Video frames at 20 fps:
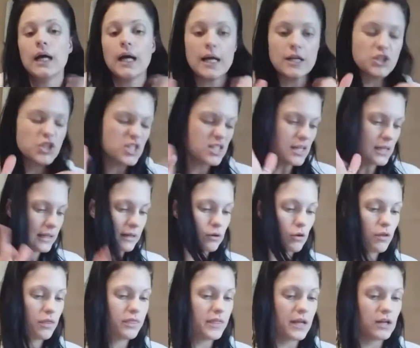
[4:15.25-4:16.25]
It's just a
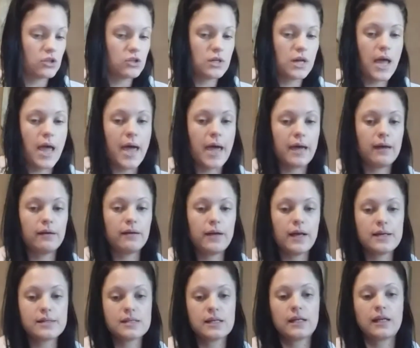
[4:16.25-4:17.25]
little thing to add
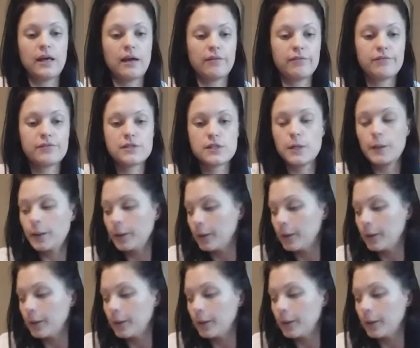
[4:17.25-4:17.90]
as a gift.